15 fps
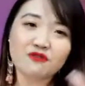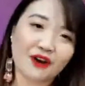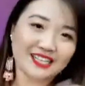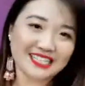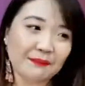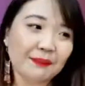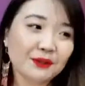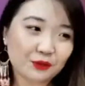so
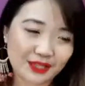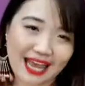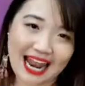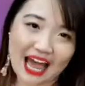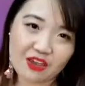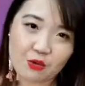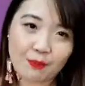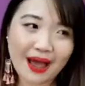for example, today,
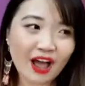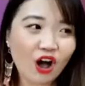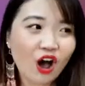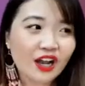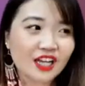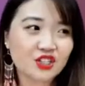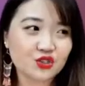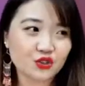like, you buy
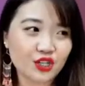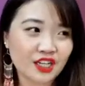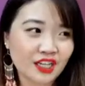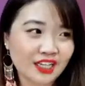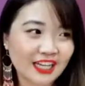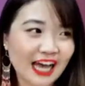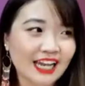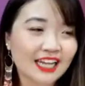all the
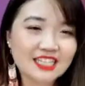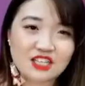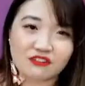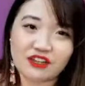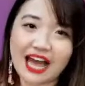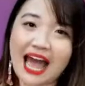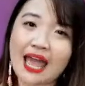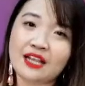three colors
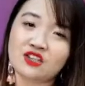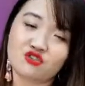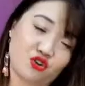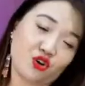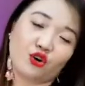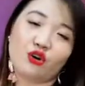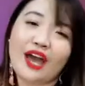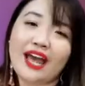of the eye
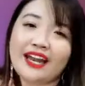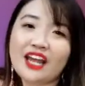trio,